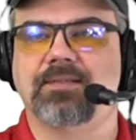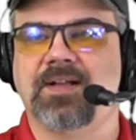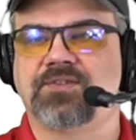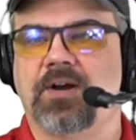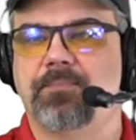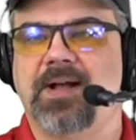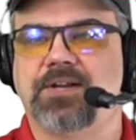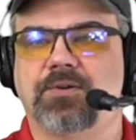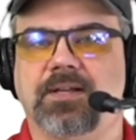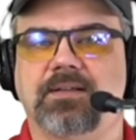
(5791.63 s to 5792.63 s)
That's right,
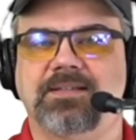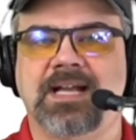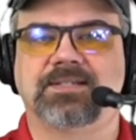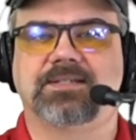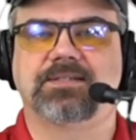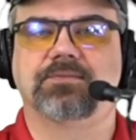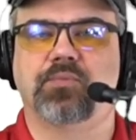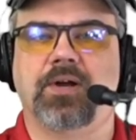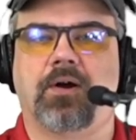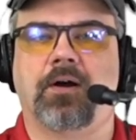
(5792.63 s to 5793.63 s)
Patrick. Yes,
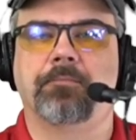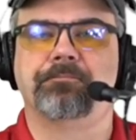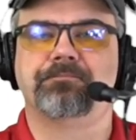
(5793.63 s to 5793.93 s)
we are.